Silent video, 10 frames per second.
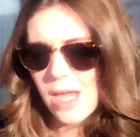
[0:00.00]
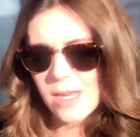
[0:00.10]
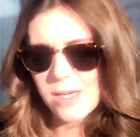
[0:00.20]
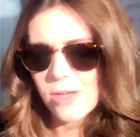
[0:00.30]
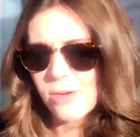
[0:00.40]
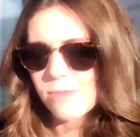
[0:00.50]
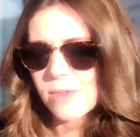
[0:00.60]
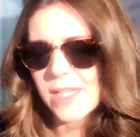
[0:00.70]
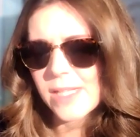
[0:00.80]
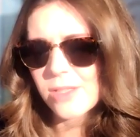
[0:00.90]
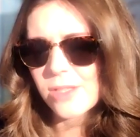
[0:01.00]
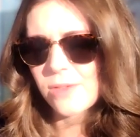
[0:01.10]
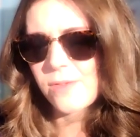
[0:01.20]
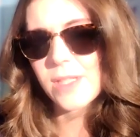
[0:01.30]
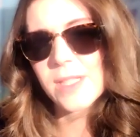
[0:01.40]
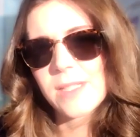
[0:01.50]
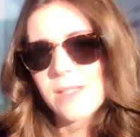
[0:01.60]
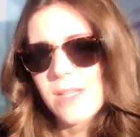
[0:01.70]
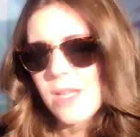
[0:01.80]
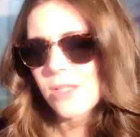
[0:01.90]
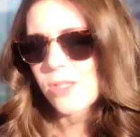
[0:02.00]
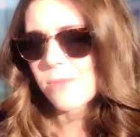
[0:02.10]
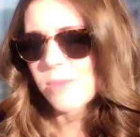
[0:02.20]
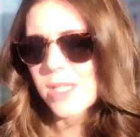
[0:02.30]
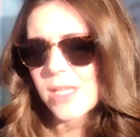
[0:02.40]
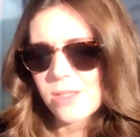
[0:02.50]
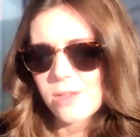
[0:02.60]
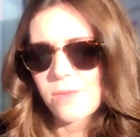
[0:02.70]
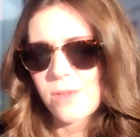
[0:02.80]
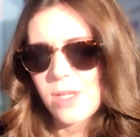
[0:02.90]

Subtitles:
And I know it relates to feeling some sense of